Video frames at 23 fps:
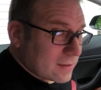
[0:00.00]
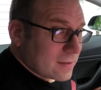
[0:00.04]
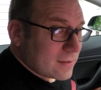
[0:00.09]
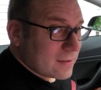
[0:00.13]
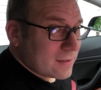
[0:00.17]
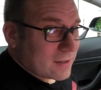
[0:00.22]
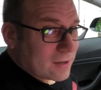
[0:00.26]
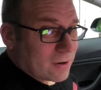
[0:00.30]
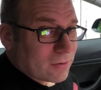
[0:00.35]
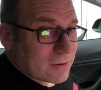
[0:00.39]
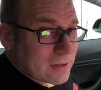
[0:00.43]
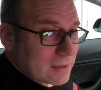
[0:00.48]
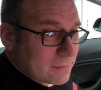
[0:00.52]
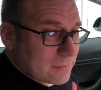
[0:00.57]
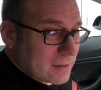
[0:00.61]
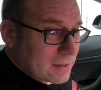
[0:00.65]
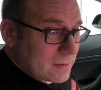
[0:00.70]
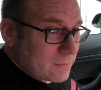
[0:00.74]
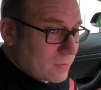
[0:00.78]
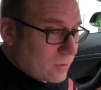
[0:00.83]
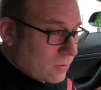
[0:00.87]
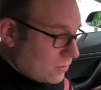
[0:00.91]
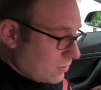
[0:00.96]
you don't need them
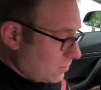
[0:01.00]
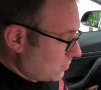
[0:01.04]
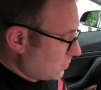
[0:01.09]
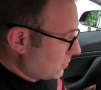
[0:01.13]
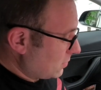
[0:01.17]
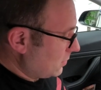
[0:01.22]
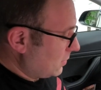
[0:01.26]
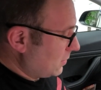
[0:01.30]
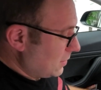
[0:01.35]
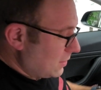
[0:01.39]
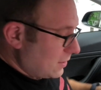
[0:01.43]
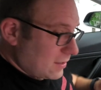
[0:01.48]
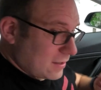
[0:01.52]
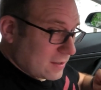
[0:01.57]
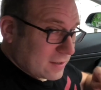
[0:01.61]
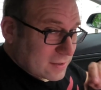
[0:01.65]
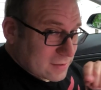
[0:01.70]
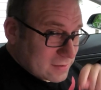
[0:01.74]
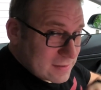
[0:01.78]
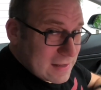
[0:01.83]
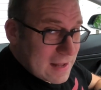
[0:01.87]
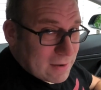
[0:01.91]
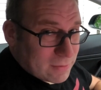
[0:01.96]
anymore,
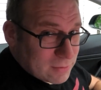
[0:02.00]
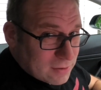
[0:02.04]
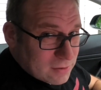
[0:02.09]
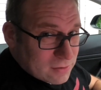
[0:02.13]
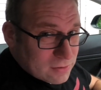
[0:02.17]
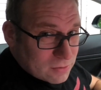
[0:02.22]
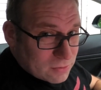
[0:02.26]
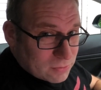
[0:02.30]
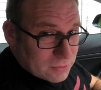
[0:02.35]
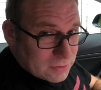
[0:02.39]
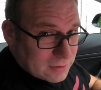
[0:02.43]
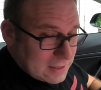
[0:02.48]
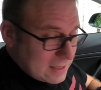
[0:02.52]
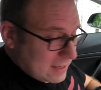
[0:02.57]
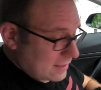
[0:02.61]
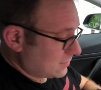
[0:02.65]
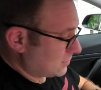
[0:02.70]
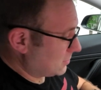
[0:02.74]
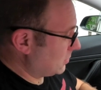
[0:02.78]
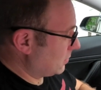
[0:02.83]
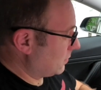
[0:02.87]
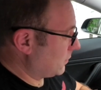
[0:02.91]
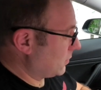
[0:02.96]
because now we can do it with
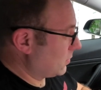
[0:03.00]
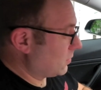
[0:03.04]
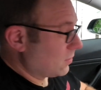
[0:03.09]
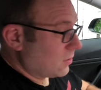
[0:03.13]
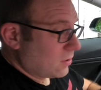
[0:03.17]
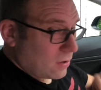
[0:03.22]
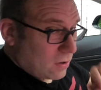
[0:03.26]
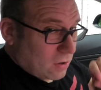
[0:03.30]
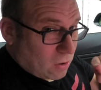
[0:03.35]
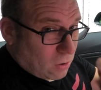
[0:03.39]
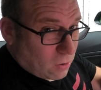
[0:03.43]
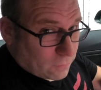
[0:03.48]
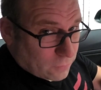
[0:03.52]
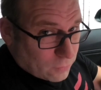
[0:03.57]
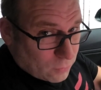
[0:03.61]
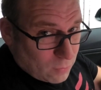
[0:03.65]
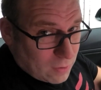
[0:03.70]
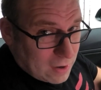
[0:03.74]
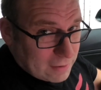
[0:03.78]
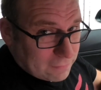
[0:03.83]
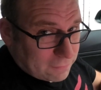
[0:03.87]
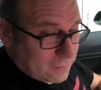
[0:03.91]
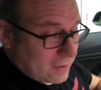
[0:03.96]
CANserver over
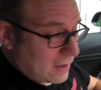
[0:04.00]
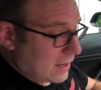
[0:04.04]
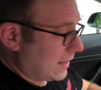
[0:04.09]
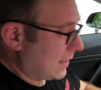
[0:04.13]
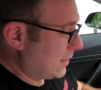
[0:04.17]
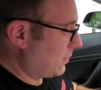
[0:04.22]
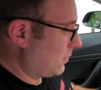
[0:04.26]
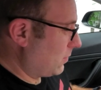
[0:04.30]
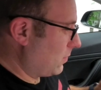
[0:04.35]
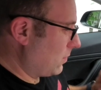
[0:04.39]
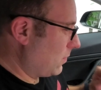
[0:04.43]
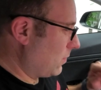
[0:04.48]
Wi-Fi